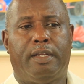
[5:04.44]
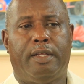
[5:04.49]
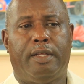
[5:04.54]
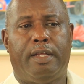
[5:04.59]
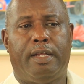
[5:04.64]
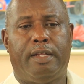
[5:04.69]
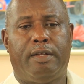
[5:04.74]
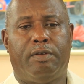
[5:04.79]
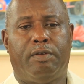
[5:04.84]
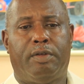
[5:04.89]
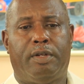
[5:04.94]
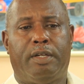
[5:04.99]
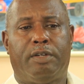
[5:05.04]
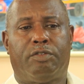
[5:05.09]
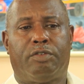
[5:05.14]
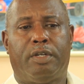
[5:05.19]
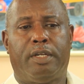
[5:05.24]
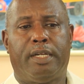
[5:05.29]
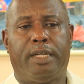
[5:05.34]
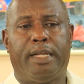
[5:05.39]
I know the
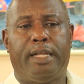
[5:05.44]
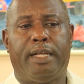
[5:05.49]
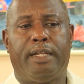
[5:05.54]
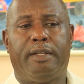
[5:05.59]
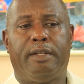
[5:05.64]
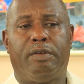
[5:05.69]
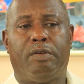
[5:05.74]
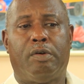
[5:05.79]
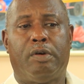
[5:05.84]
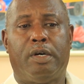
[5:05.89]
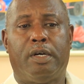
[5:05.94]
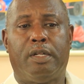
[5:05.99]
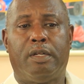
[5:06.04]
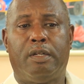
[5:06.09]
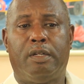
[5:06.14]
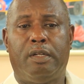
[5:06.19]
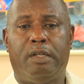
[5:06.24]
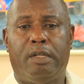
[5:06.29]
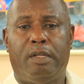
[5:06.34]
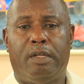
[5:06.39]
trend that in all
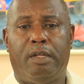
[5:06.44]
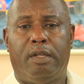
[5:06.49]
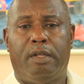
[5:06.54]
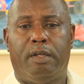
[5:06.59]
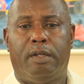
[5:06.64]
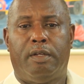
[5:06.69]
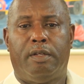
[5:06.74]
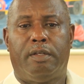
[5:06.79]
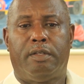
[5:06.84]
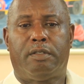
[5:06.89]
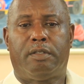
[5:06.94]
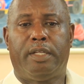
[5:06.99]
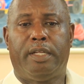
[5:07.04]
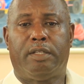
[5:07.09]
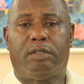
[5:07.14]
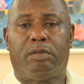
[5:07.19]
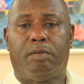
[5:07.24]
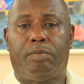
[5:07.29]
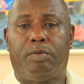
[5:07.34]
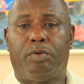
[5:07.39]

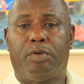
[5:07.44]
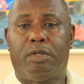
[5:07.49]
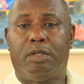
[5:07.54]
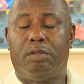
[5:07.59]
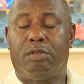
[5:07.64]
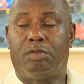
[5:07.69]
state-supported